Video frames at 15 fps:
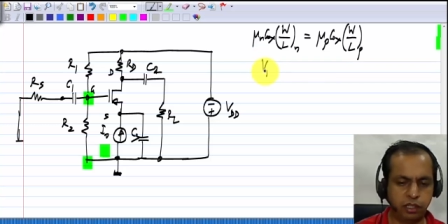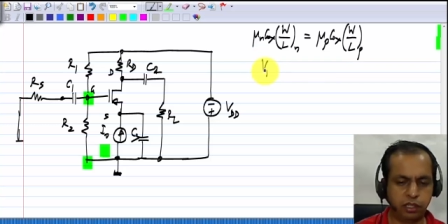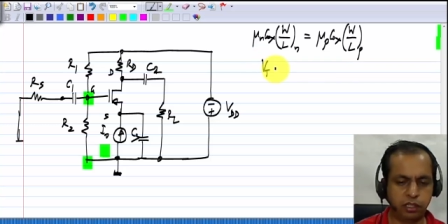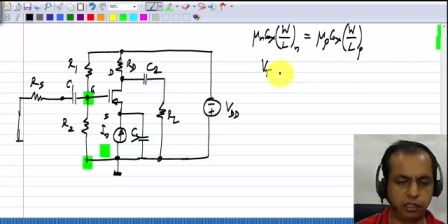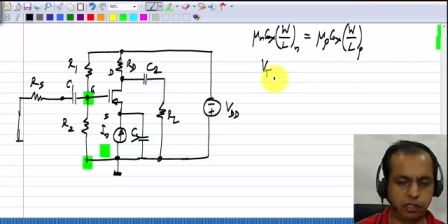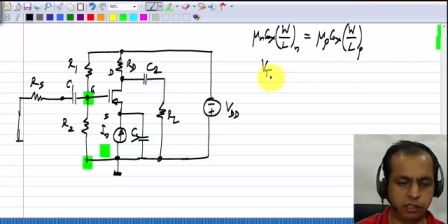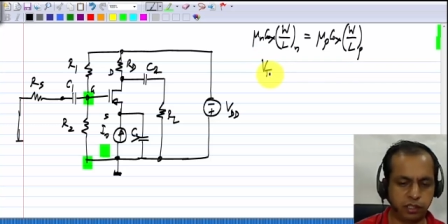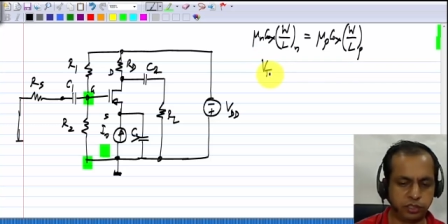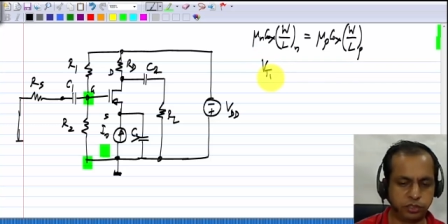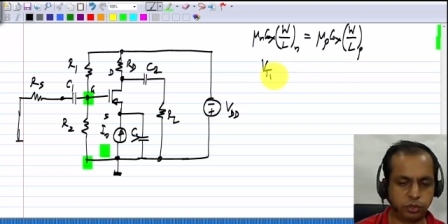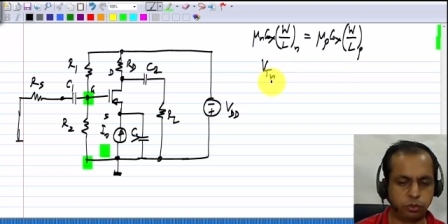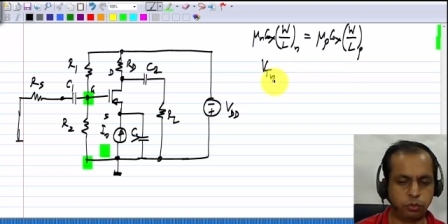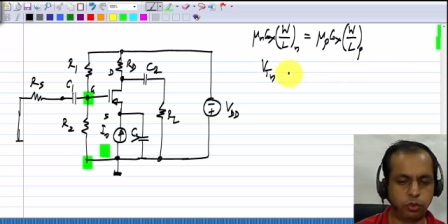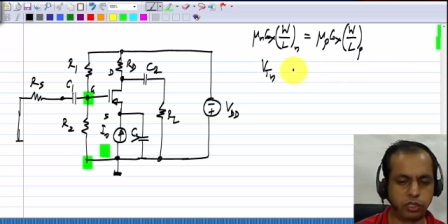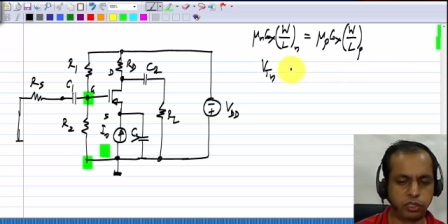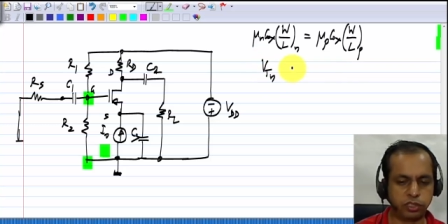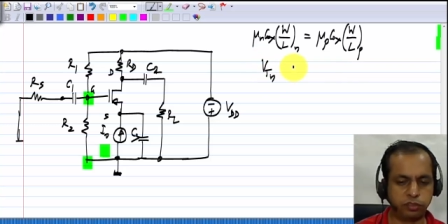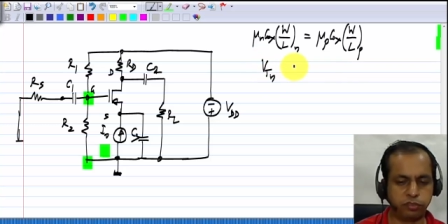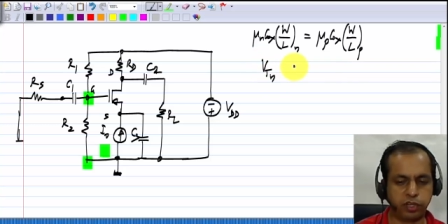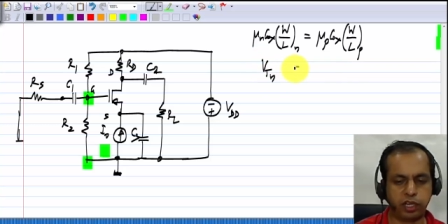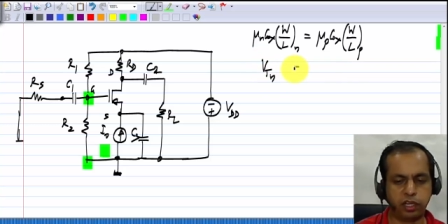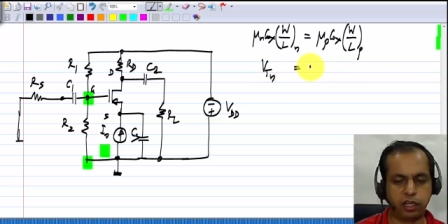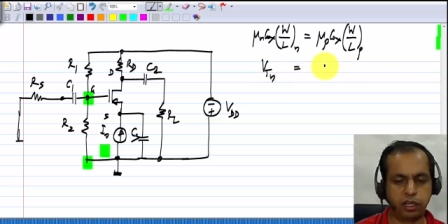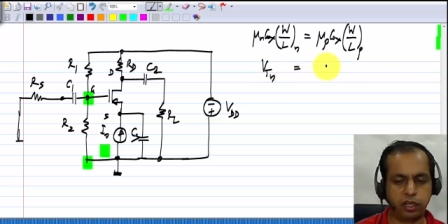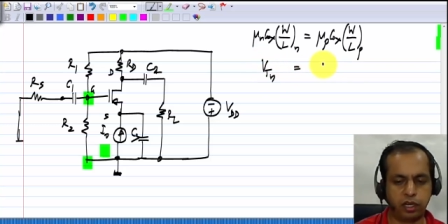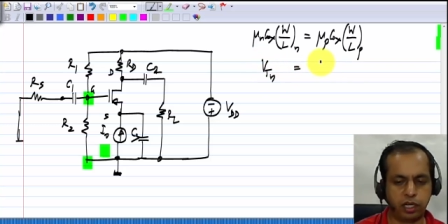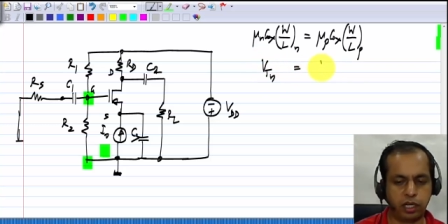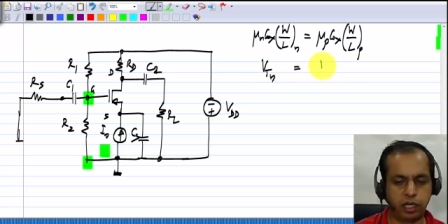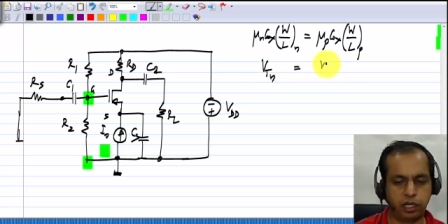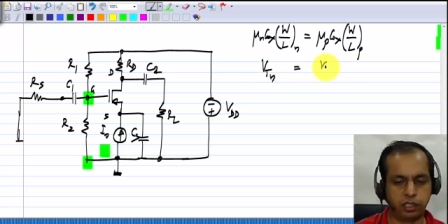the threshold voltage of N
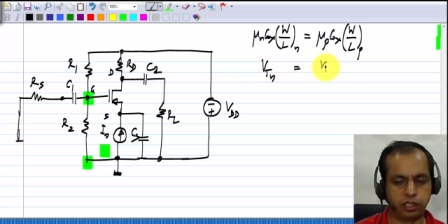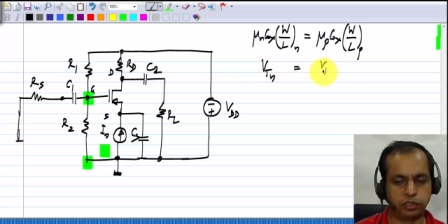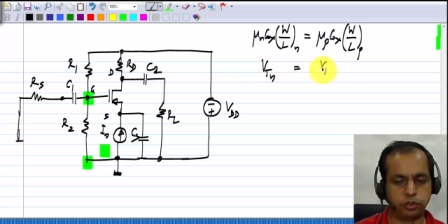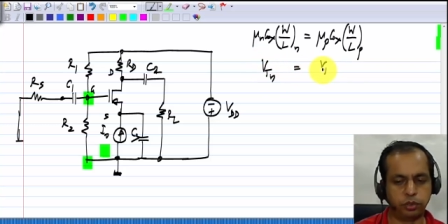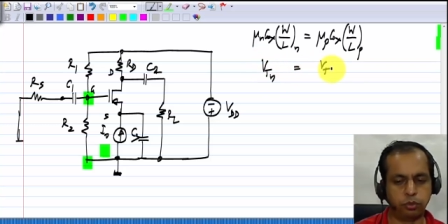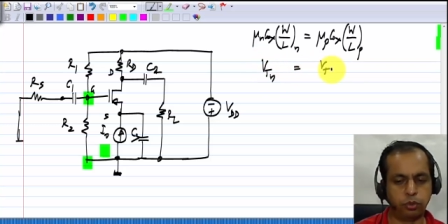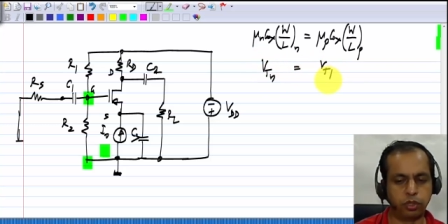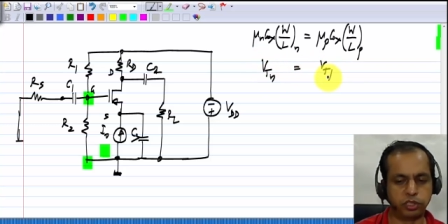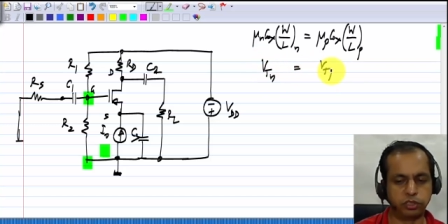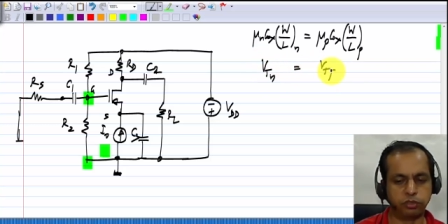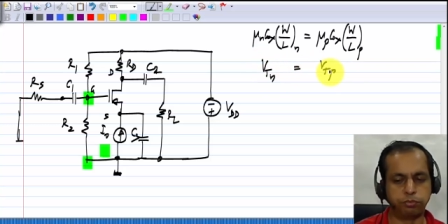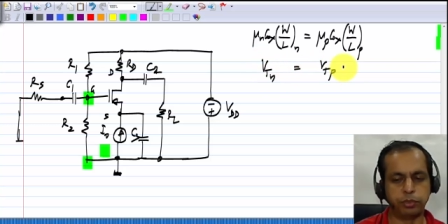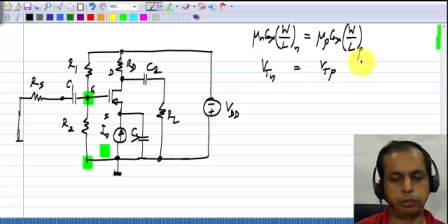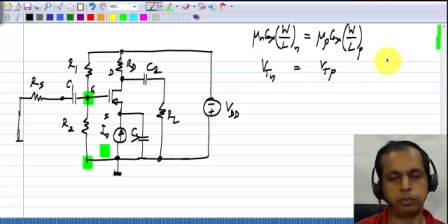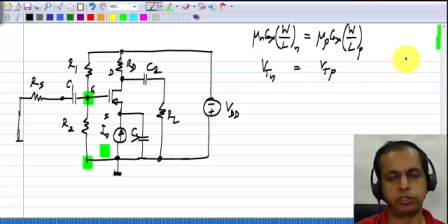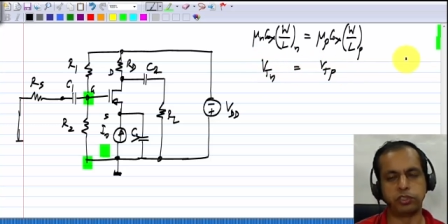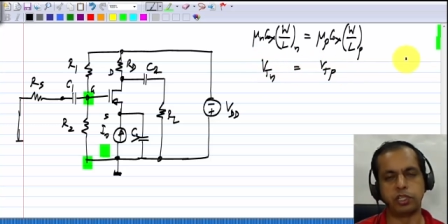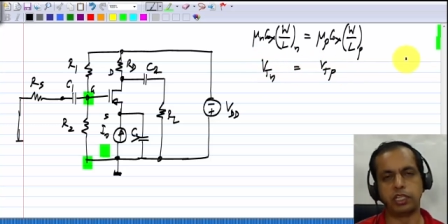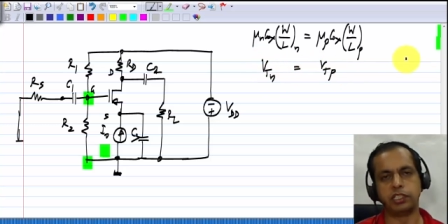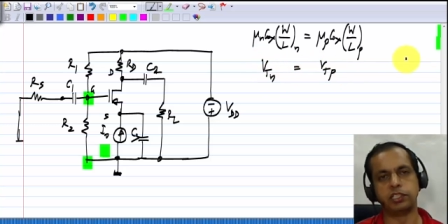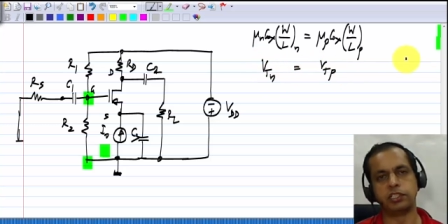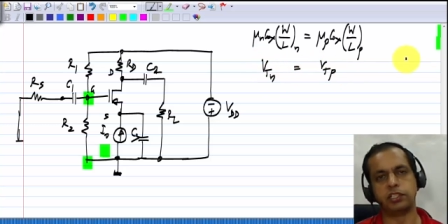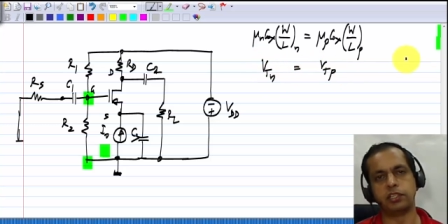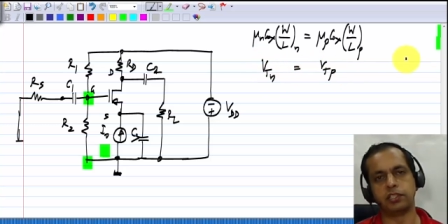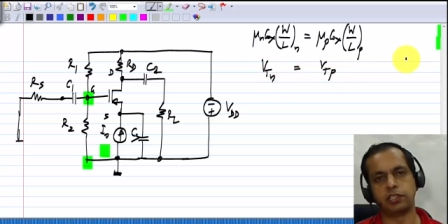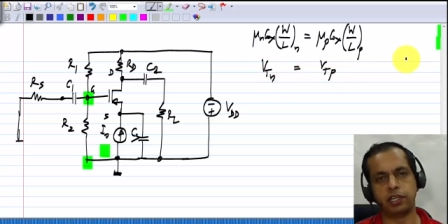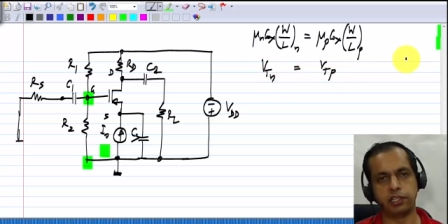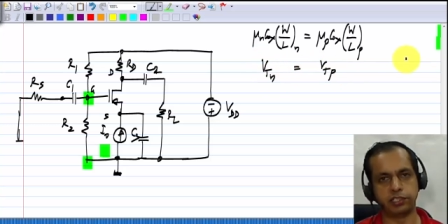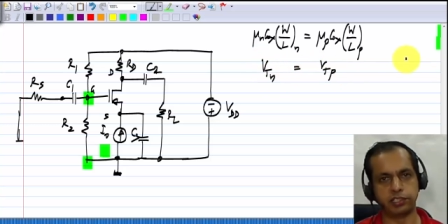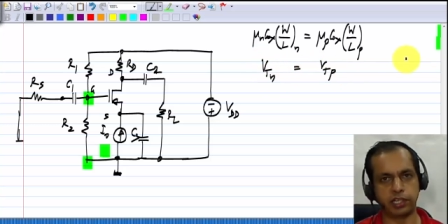and threshold voltage of PMOS transistors
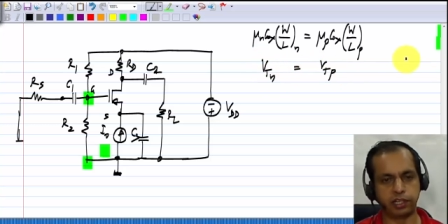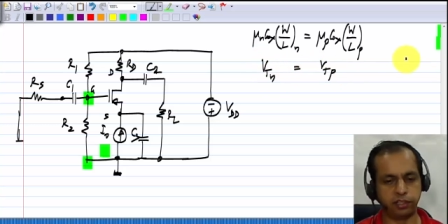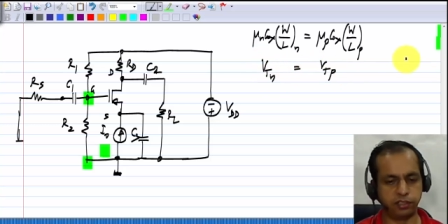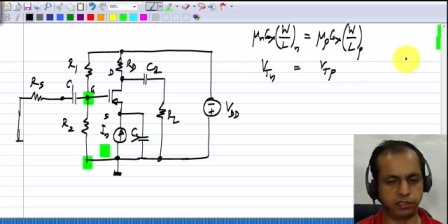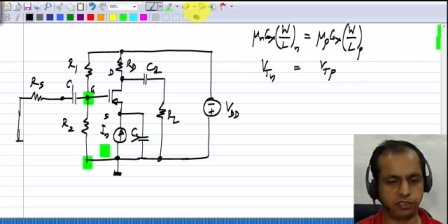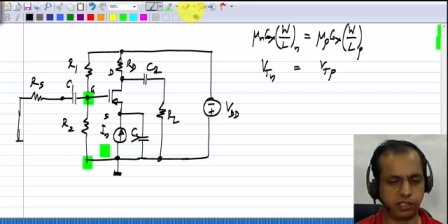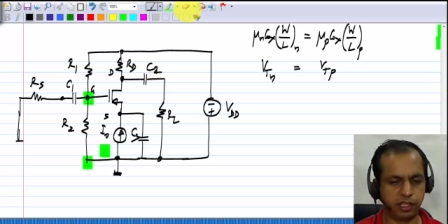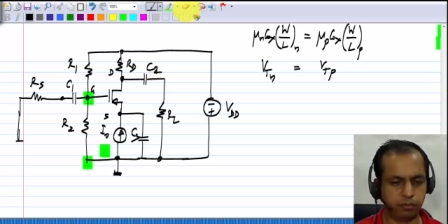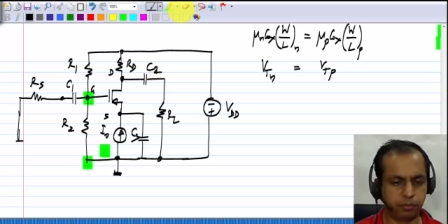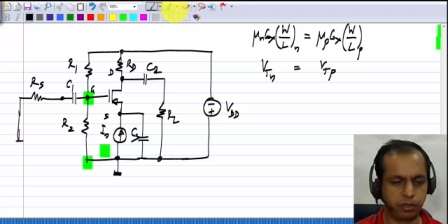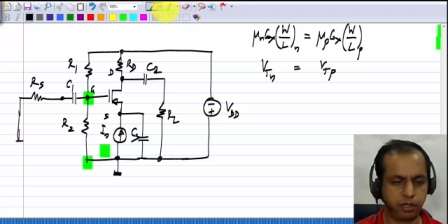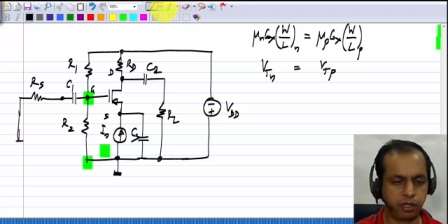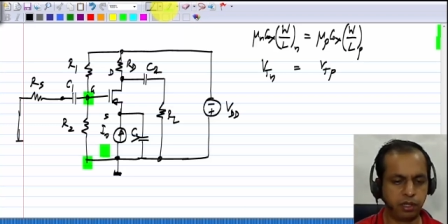are exactly the same,